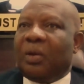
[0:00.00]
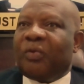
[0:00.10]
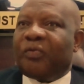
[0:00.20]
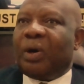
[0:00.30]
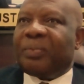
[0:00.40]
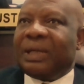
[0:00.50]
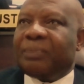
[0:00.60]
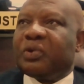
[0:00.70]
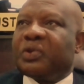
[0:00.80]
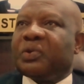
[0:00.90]
we've not been
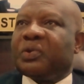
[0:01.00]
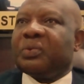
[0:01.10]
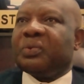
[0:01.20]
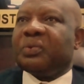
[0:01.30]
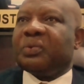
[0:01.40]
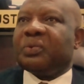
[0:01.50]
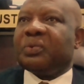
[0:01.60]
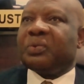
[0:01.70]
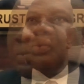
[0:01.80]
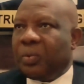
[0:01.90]
able to
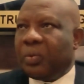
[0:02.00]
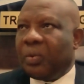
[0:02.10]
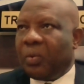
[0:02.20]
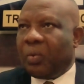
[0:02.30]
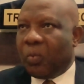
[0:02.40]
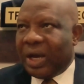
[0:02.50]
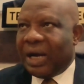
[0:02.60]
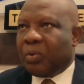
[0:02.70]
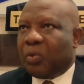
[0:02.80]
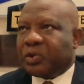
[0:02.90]
get to where
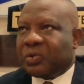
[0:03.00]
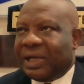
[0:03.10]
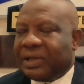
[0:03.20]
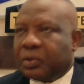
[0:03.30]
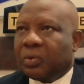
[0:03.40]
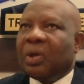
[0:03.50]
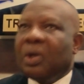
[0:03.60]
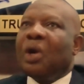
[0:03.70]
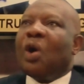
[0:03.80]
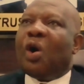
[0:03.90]
we want to get to.
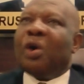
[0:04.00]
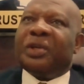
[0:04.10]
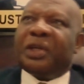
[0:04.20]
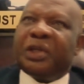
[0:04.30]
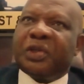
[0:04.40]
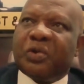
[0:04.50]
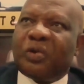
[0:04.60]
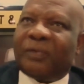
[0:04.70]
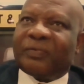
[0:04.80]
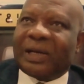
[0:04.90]
On the
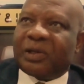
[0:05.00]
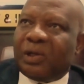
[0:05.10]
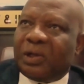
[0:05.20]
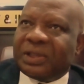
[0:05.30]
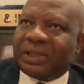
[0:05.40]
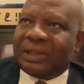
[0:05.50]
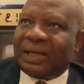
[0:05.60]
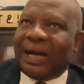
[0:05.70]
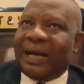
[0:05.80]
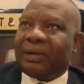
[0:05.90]
issue of technology,
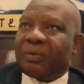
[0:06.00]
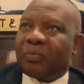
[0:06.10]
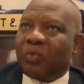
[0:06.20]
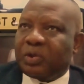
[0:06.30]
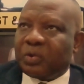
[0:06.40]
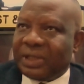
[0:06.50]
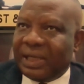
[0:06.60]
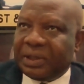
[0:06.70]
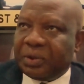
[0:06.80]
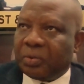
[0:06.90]
I want to
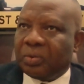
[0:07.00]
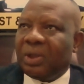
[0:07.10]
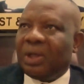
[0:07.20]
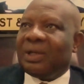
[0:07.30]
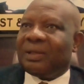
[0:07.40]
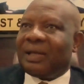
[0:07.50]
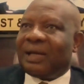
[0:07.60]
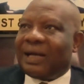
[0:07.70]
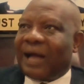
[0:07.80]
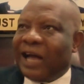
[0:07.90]
tell you
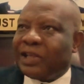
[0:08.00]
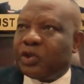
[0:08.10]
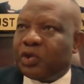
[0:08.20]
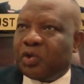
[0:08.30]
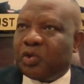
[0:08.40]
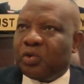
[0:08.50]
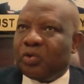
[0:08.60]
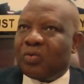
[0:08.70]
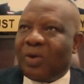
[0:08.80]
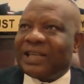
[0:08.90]
that as
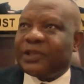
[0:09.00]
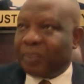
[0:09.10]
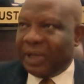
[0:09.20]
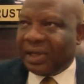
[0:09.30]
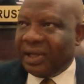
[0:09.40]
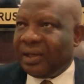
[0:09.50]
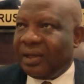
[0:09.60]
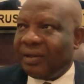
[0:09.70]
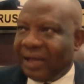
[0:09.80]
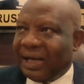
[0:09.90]
you are speaking
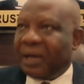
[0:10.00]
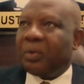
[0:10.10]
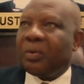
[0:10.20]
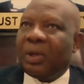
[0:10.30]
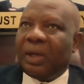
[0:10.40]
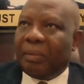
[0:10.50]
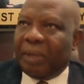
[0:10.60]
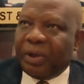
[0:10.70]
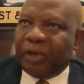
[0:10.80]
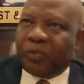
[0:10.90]
now,
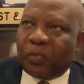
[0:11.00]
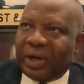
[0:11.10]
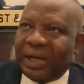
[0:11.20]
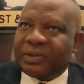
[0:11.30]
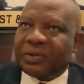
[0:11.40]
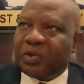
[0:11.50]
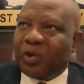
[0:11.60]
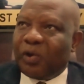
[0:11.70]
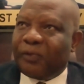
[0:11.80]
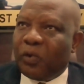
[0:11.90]
maybe if you raise
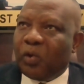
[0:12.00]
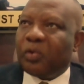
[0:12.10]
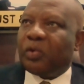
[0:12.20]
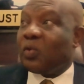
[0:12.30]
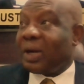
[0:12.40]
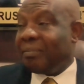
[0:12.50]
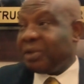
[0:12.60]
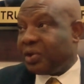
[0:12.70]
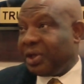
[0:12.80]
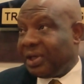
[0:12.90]
your phone, you can be
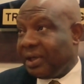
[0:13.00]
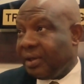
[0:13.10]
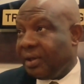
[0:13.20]
trading.